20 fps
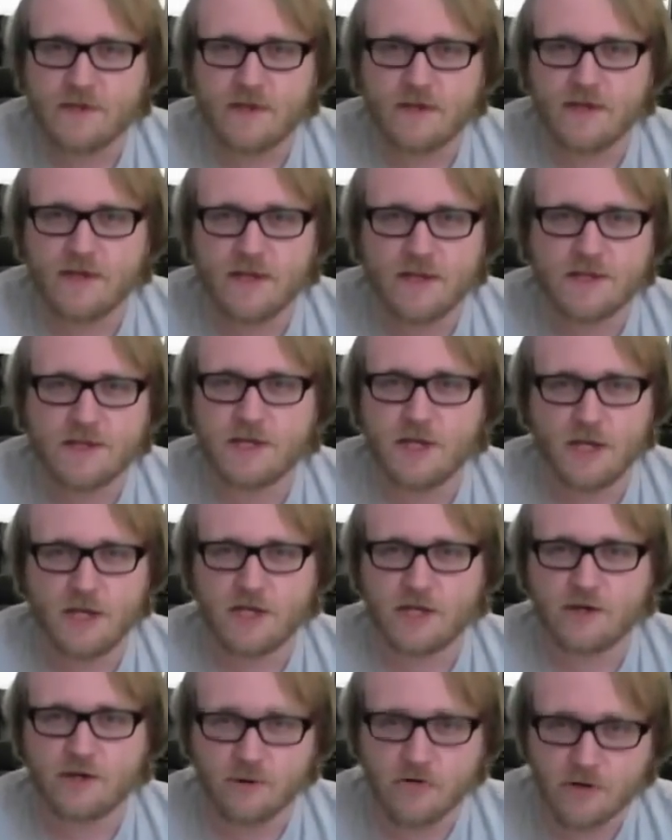It's
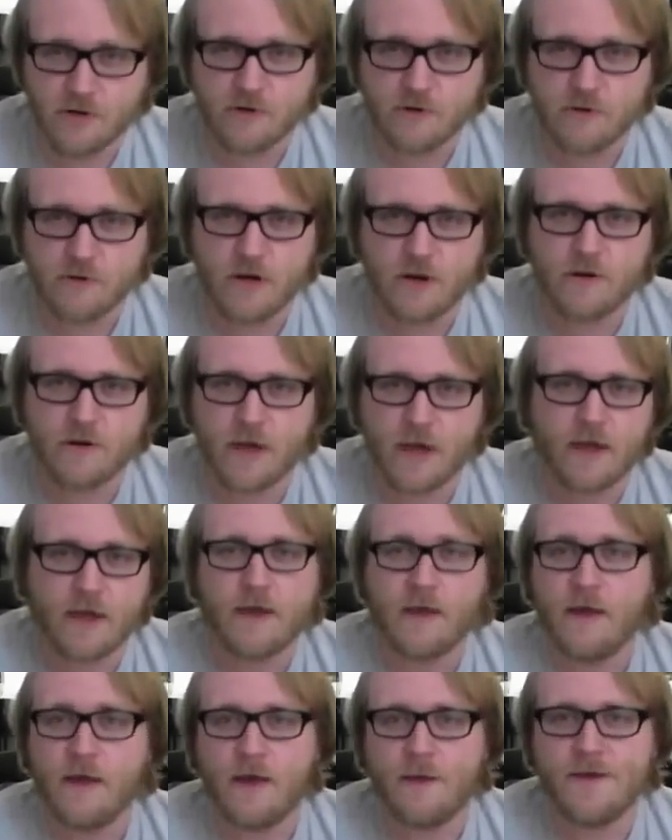just true, okay?
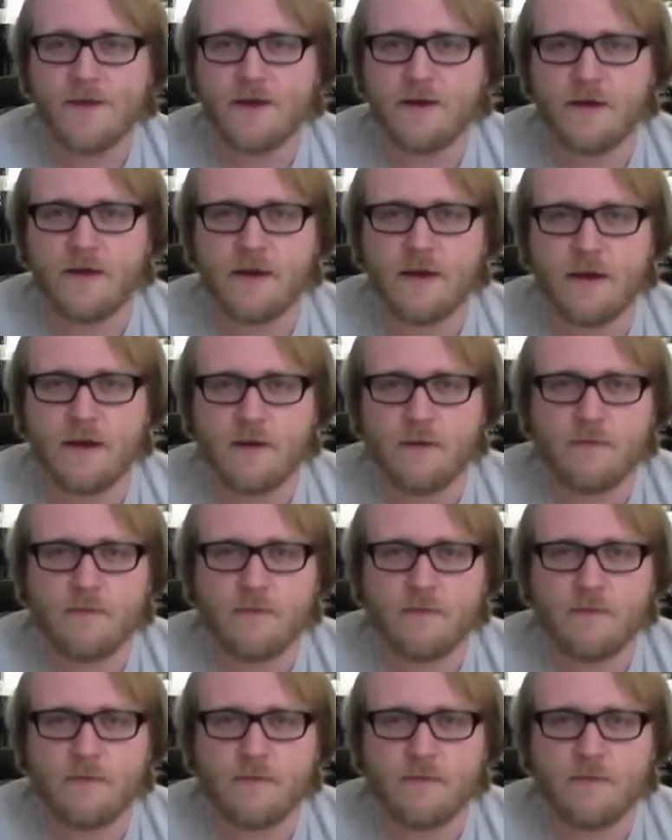I mean, uh,